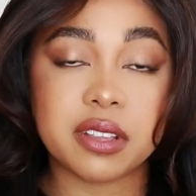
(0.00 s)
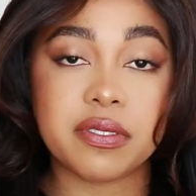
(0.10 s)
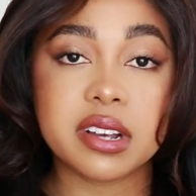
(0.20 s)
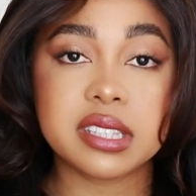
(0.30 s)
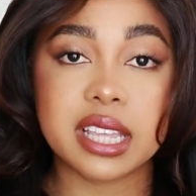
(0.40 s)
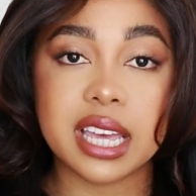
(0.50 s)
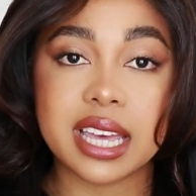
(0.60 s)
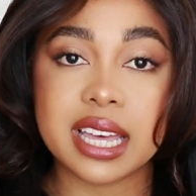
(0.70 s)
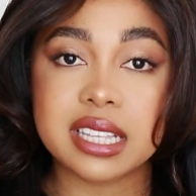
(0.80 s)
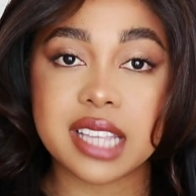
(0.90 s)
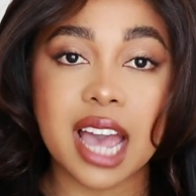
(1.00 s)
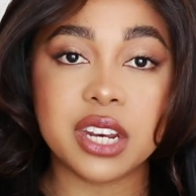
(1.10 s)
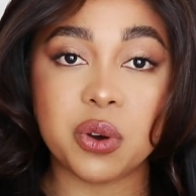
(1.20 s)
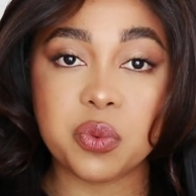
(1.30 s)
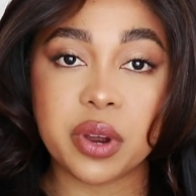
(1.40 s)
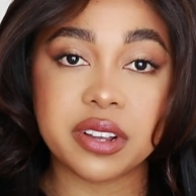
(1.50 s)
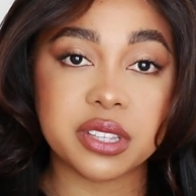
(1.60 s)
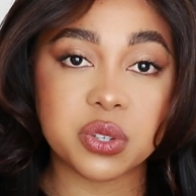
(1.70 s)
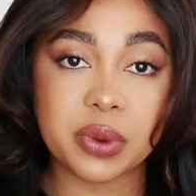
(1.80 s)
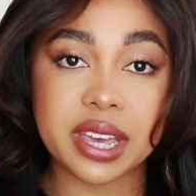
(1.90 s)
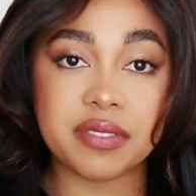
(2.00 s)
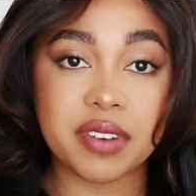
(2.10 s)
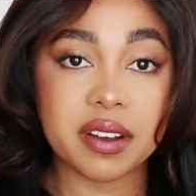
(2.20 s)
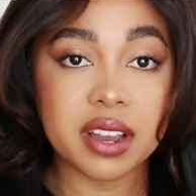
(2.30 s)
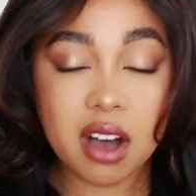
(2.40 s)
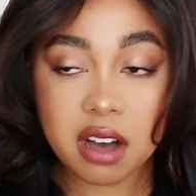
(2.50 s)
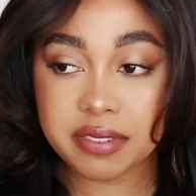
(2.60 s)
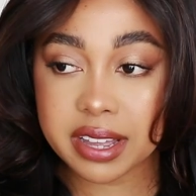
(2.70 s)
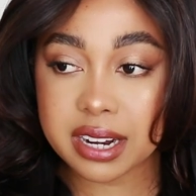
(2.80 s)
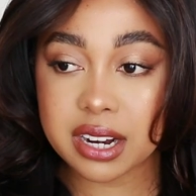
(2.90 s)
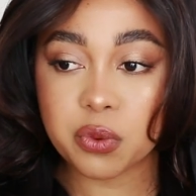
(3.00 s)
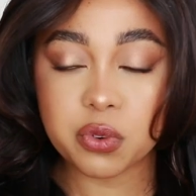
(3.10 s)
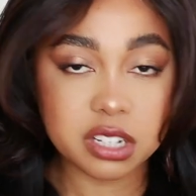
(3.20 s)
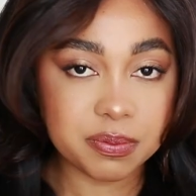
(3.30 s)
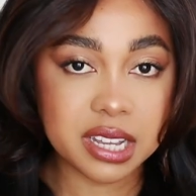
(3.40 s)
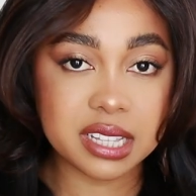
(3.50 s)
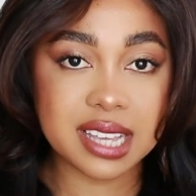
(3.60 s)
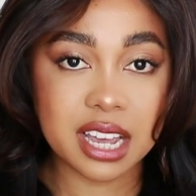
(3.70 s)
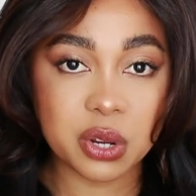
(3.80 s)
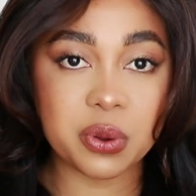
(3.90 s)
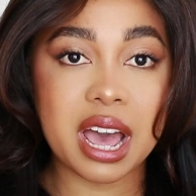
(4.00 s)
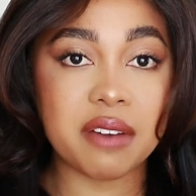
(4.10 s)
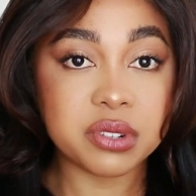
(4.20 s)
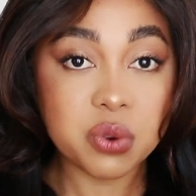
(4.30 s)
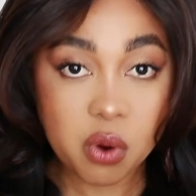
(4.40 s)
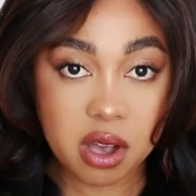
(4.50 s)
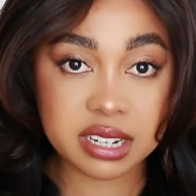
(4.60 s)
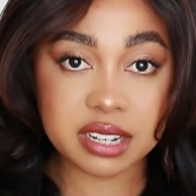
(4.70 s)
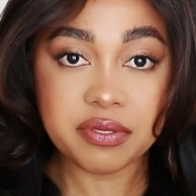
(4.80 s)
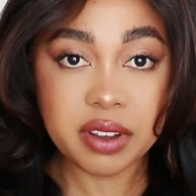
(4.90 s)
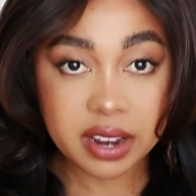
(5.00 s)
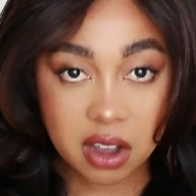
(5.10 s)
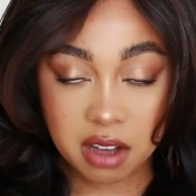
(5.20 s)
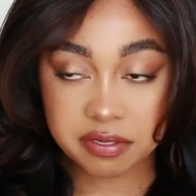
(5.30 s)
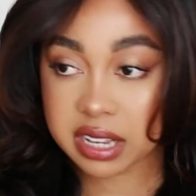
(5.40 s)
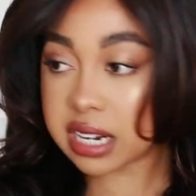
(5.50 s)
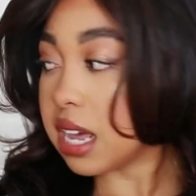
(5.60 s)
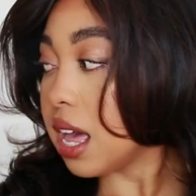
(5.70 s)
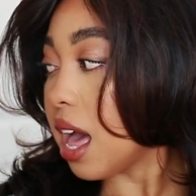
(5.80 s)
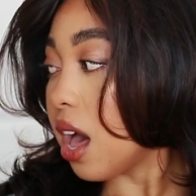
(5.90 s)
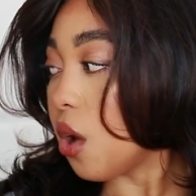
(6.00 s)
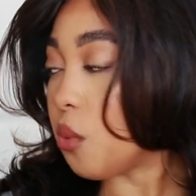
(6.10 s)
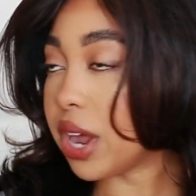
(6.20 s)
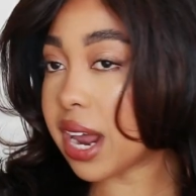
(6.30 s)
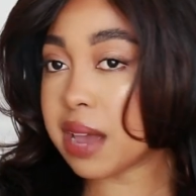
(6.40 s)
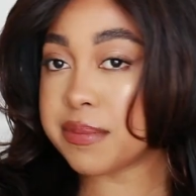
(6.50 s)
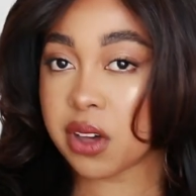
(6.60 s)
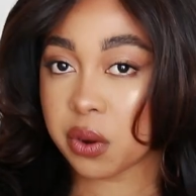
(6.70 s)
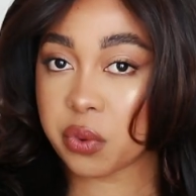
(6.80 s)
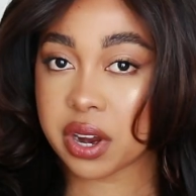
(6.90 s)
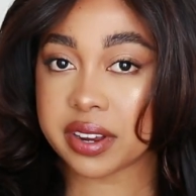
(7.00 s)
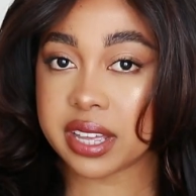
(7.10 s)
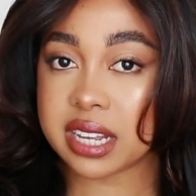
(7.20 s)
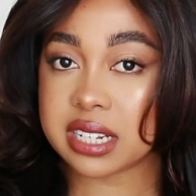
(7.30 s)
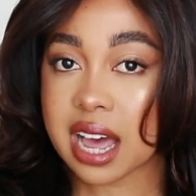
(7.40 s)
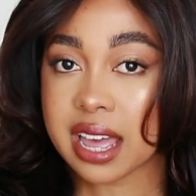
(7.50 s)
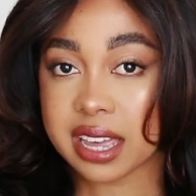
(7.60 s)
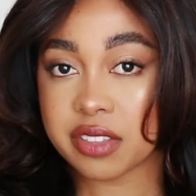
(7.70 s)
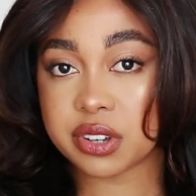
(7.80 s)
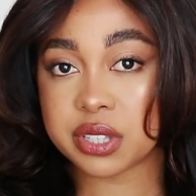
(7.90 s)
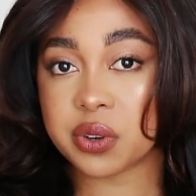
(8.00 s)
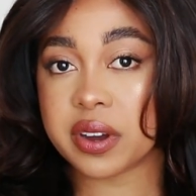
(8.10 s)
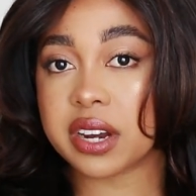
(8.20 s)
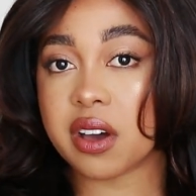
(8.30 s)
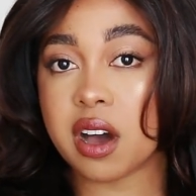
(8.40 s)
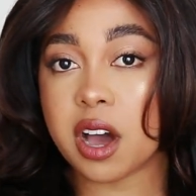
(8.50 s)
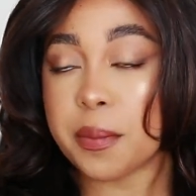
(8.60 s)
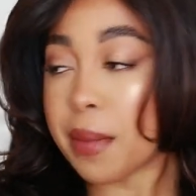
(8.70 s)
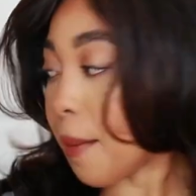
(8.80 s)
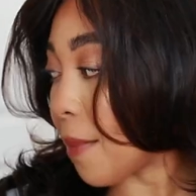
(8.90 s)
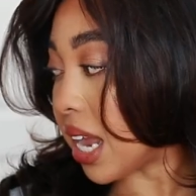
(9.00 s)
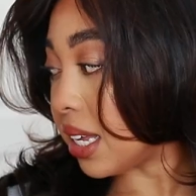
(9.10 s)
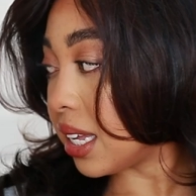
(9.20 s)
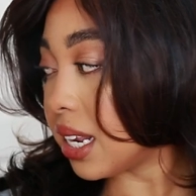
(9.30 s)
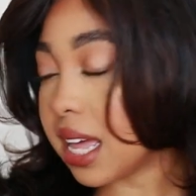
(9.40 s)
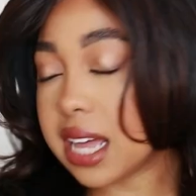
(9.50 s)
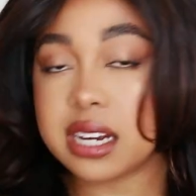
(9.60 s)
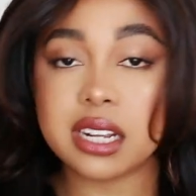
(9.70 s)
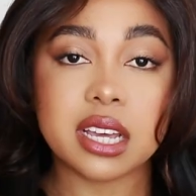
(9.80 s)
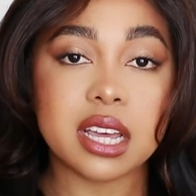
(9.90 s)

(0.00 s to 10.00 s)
the first thing is, I don't wear this wig very often, which means I don't have to wash it very often. When I'm not wearing it, I either store it on my mannequin head,